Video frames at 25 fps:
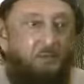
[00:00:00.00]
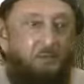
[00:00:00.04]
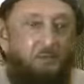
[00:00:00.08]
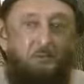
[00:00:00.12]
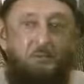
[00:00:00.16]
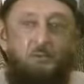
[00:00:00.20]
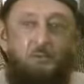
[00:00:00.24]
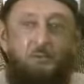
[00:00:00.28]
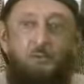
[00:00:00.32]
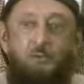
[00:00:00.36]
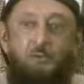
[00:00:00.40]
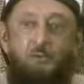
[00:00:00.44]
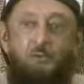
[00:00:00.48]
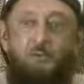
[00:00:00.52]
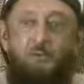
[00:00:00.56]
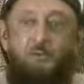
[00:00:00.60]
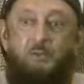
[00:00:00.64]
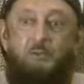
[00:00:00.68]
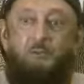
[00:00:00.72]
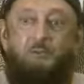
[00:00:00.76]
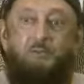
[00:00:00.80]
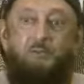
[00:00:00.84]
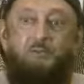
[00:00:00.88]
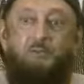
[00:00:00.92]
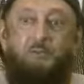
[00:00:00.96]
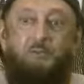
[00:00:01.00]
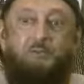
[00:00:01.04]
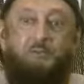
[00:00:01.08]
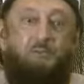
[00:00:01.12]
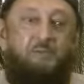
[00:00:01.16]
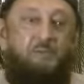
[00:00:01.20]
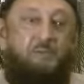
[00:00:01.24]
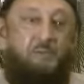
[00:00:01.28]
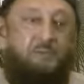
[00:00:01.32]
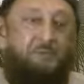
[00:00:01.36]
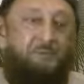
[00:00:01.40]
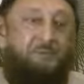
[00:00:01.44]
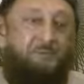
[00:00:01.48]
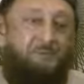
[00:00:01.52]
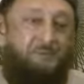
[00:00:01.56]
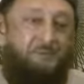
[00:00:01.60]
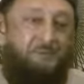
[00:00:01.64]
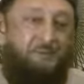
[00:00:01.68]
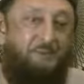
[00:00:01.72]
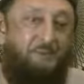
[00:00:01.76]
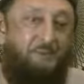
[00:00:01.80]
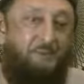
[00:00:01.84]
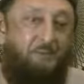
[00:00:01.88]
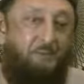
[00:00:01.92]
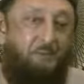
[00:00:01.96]
You know you're in a Muslim village
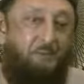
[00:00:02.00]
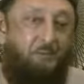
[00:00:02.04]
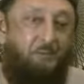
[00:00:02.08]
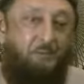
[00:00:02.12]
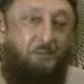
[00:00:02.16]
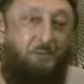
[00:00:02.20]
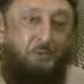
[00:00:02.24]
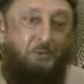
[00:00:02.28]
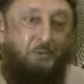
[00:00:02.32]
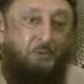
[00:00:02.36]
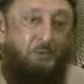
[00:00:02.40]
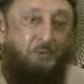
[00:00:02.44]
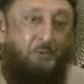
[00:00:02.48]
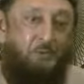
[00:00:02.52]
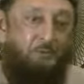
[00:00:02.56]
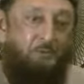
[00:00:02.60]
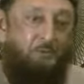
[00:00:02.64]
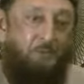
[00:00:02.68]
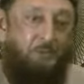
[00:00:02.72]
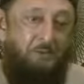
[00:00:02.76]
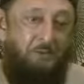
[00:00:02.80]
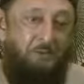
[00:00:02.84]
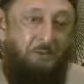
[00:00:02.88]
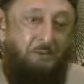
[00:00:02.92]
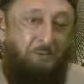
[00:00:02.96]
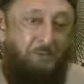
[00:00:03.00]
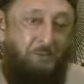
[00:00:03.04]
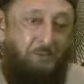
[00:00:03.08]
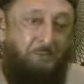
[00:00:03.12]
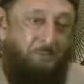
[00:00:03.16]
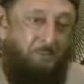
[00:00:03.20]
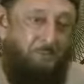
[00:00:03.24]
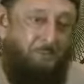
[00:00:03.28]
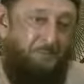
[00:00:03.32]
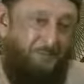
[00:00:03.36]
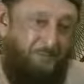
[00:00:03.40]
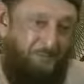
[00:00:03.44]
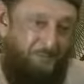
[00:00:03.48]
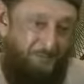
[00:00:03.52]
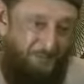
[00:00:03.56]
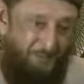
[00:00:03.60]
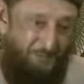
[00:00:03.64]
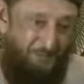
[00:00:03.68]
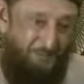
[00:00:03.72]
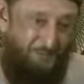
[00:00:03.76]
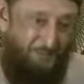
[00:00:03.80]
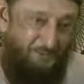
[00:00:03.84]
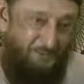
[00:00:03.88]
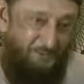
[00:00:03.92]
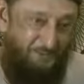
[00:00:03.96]
when you get rid of the paper money
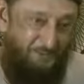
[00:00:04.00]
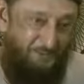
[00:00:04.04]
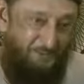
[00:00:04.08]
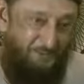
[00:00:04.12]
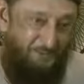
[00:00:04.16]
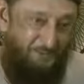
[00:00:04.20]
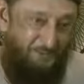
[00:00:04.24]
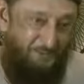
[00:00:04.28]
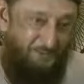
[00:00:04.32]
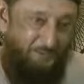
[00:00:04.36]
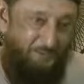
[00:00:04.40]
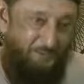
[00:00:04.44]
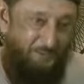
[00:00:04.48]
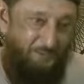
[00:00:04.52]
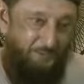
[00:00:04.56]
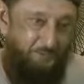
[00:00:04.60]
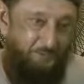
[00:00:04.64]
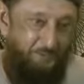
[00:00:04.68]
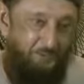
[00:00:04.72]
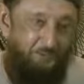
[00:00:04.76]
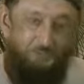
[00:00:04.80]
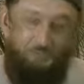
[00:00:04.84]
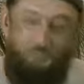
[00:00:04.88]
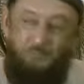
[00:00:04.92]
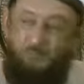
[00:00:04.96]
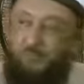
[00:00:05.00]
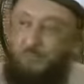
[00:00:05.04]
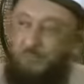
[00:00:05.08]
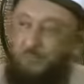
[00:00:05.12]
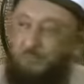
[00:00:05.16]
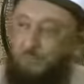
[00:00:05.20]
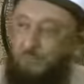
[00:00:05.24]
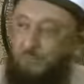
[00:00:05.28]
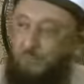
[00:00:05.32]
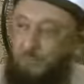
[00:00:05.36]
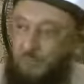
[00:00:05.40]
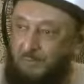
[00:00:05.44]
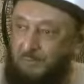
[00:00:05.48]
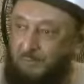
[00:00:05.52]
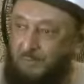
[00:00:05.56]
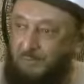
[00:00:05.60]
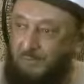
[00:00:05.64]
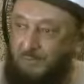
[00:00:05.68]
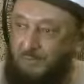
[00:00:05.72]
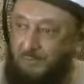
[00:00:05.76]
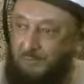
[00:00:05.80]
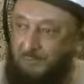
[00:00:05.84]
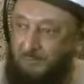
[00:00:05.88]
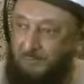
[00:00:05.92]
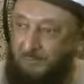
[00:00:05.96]
and you're using sunnah
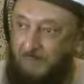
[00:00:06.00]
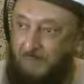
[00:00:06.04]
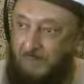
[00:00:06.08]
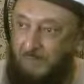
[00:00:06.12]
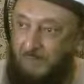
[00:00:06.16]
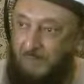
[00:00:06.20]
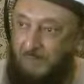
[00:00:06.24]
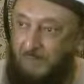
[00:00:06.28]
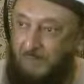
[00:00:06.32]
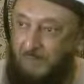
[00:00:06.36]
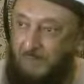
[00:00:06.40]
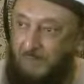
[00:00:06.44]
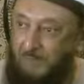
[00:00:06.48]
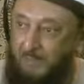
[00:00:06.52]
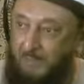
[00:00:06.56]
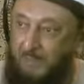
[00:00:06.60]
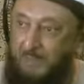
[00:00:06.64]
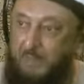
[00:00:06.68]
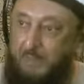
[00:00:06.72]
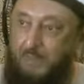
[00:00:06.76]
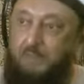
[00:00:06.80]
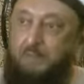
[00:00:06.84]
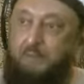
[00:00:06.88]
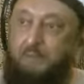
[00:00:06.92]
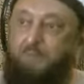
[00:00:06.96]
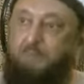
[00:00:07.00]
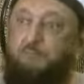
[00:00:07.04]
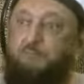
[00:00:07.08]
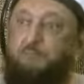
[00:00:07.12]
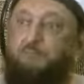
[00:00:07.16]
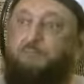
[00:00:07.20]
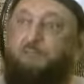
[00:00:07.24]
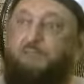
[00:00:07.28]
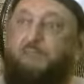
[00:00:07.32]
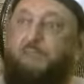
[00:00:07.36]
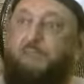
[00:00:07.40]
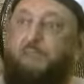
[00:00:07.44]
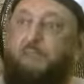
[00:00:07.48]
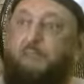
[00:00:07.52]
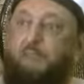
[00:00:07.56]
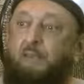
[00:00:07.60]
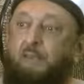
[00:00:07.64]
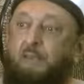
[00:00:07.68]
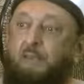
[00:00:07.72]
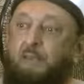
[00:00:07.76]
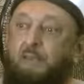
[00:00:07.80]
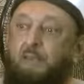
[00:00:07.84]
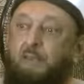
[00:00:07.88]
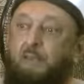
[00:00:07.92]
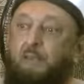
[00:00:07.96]
money. And if you
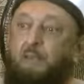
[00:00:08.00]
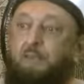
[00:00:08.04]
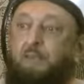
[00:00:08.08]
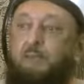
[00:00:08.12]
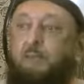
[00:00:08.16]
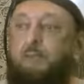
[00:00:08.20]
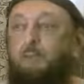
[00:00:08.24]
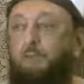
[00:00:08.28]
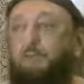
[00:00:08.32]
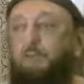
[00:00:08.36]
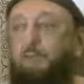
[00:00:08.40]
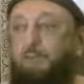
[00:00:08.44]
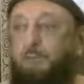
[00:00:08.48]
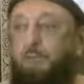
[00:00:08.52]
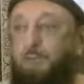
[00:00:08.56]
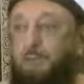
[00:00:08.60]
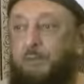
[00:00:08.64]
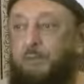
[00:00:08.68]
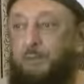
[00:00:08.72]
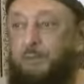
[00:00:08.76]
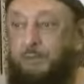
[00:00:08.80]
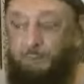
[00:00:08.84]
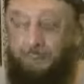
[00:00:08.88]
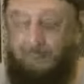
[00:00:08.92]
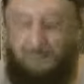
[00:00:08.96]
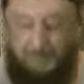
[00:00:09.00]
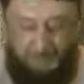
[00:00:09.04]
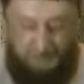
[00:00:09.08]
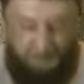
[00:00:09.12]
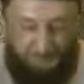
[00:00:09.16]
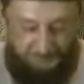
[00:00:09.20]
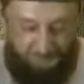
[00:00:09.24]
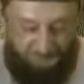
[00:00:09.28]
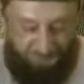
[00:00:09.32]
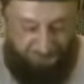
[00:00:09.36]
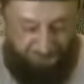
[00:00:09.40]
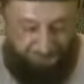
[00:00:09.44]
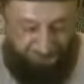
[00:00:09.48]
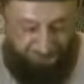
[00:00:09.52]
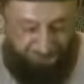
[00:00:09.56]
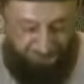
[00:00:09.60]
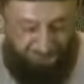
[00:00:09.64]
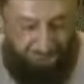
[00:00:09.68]
fail, then go to another village.